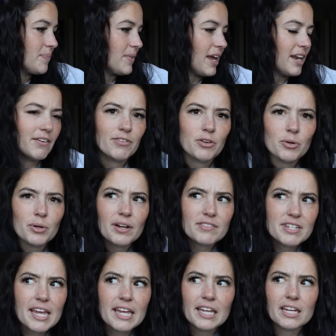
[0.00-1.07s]
And if you have
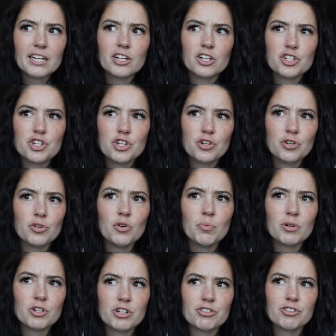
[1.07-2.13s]
taken 2
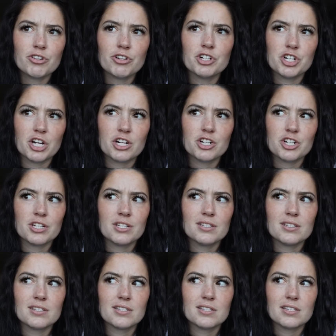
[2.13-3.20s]
progesterone
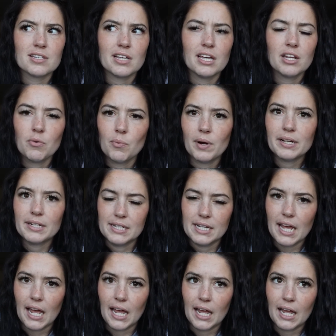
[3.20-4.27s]
injections in one
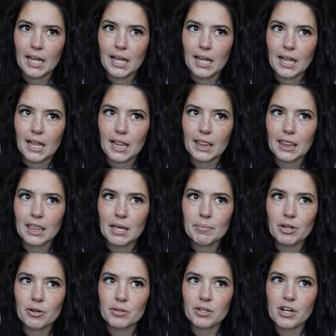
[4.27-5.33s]
day, let
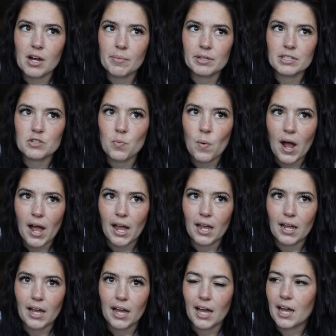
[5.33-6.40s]
me know in the comments why.
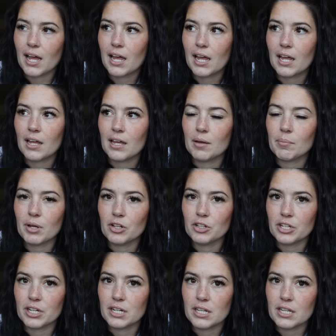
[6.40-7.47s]
I am gonna
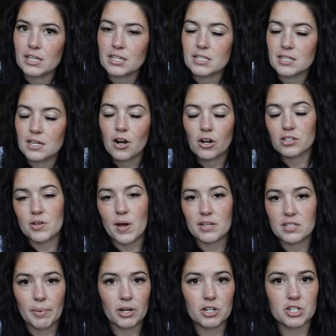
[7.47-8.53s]
look into this and also
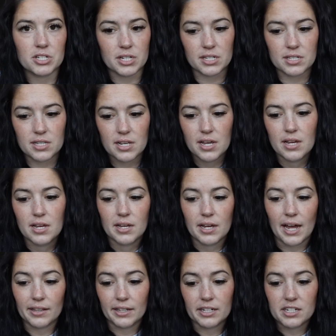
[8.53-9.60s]
ask about it just because
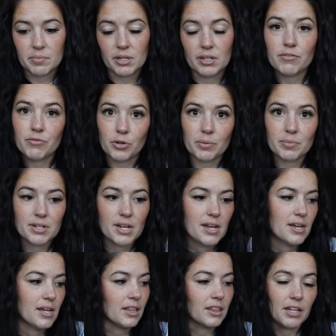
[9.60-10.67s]
I like to be informed.
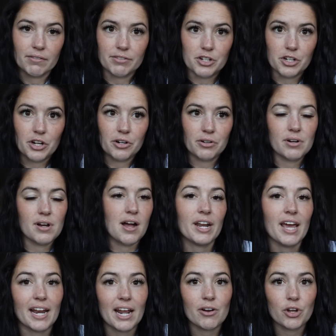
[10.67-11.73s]
Love to know. We're
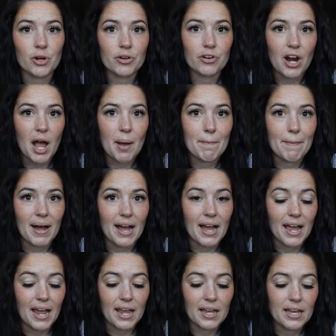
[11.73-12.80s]
gonna head out and go grab
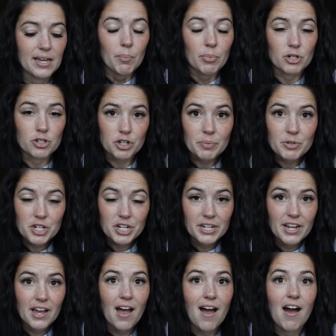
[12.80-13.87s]
my
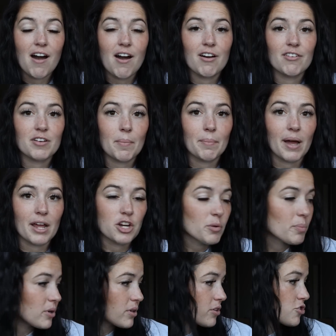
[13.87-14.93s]
prescription of my
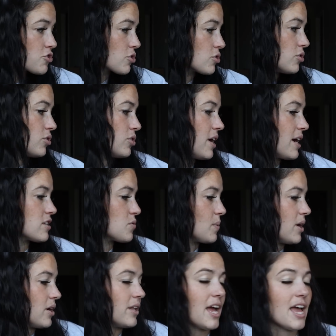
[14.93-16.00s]
new birth control as
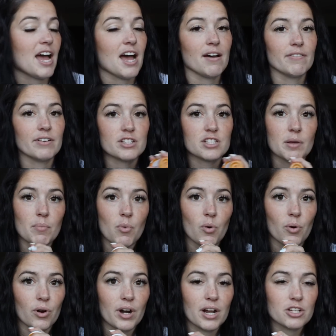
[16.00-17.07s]
well. I have some
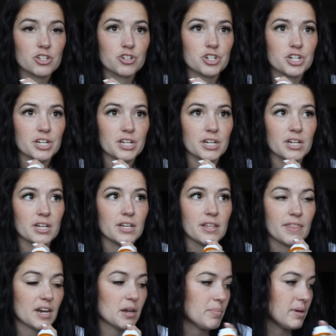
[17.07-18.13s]
more estrogen
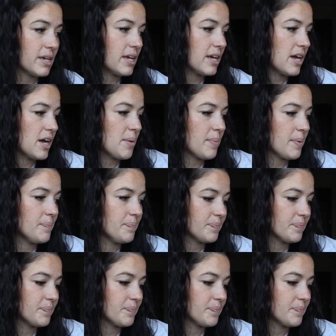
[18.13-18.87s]
that I'm picking up.